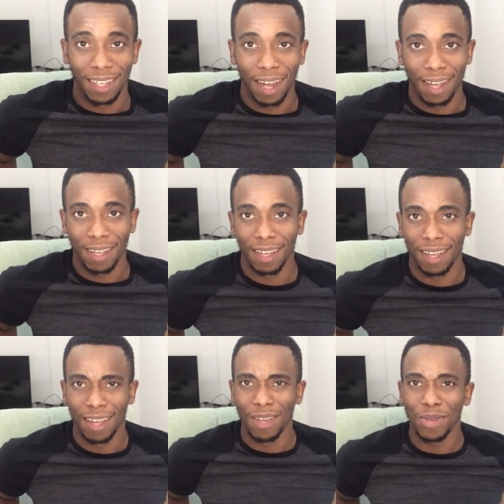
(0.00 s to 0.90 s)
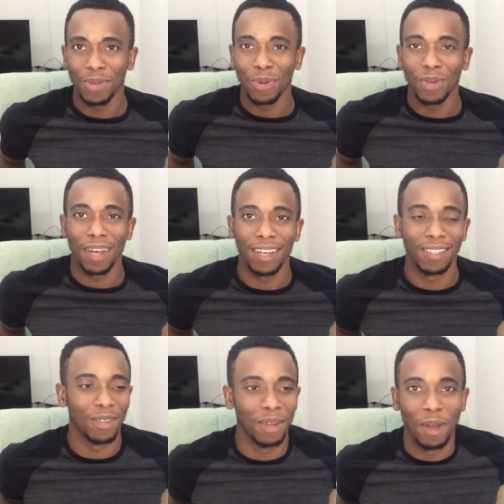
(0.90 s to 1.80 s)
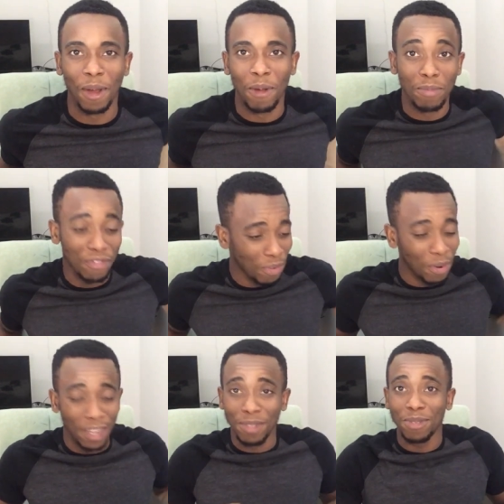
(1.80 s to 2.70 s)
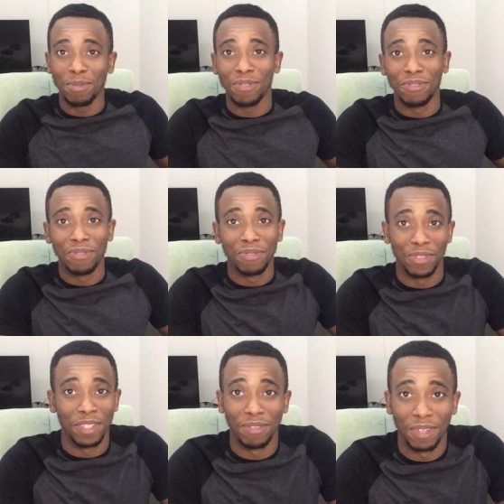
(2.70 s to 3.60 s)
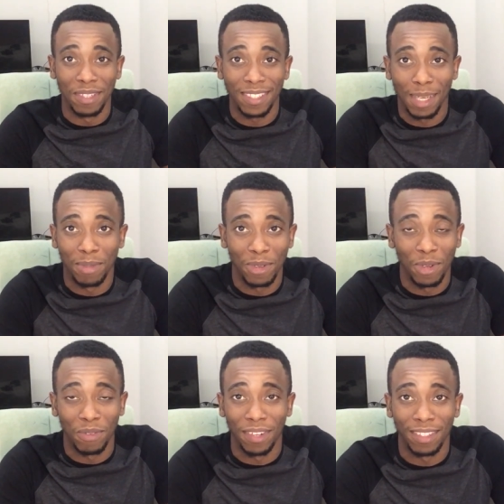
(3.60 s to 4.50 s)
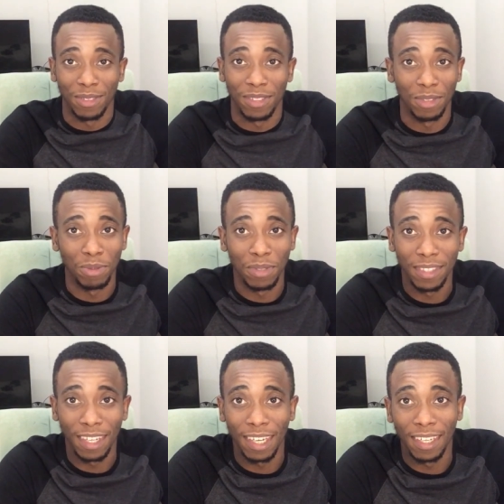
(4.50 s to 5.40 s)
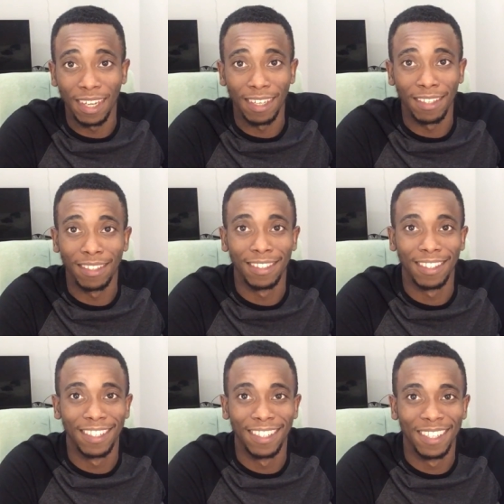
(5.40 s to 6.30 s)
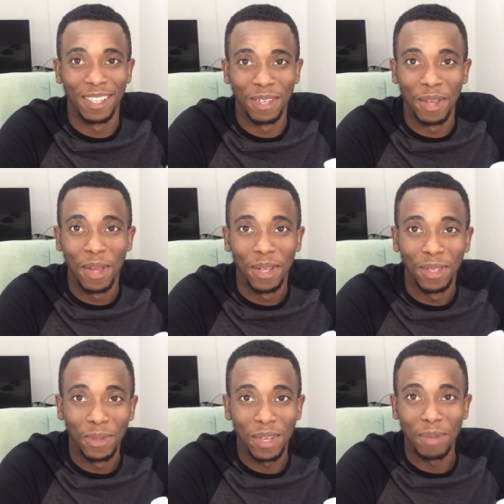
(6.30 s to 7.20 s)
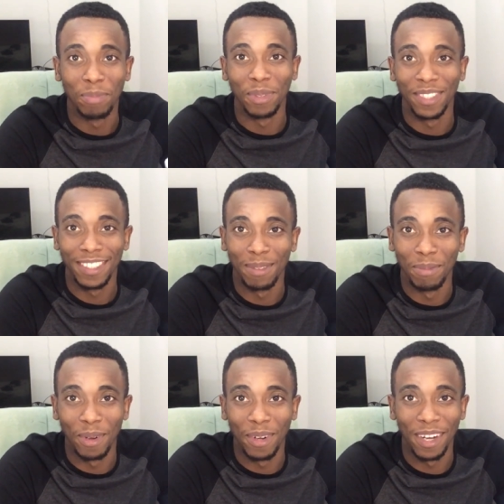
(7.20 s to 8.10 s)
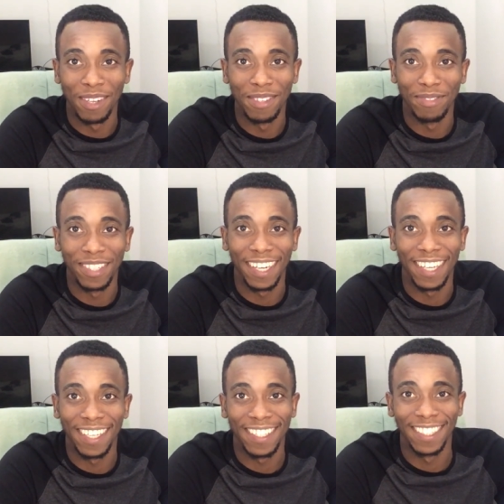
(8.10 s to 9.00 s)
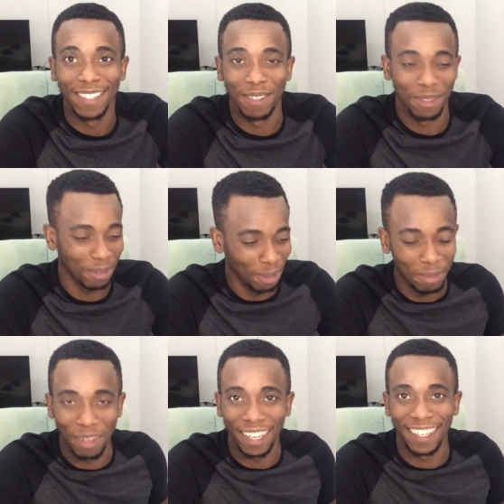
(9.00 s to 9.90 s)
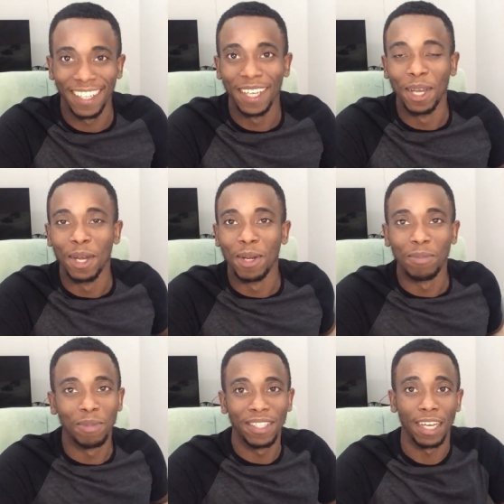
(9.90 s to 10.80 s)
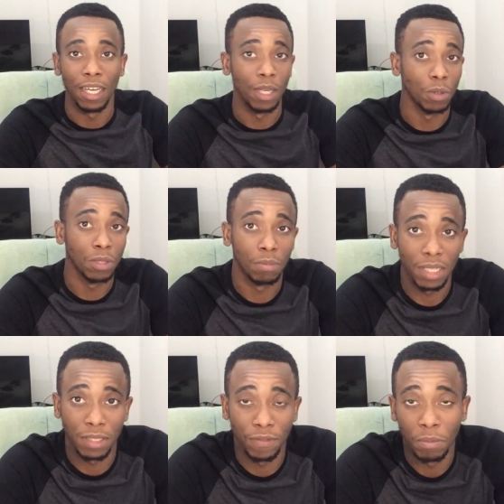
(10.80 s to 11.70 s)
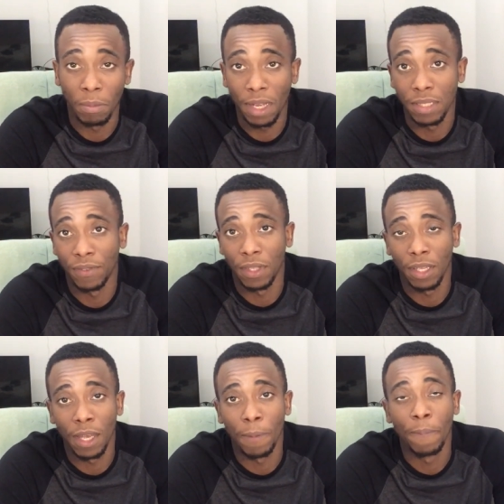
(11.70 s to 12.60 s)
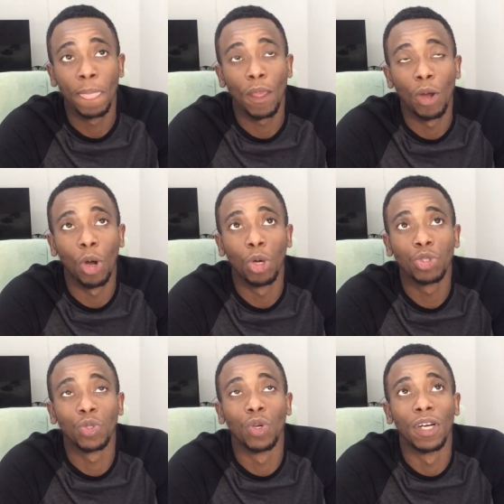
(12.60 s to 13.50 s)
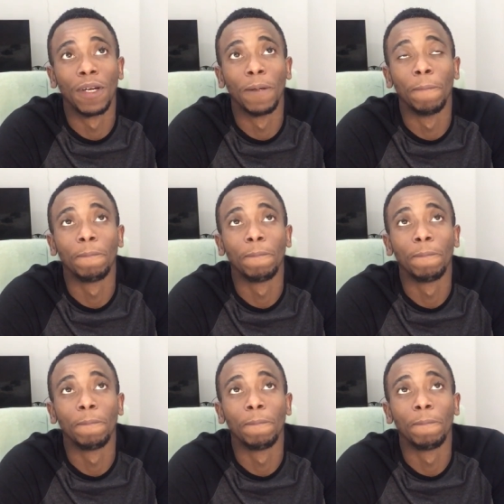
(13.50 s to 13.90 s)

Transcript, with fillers: guy. You know, you know, before I used to be very, very skeptical of Anthony Rudiger. Like the way he pushes the ball, I feel like he's never gonna come back. But yeah, he was massive, massive in the game. Also, um,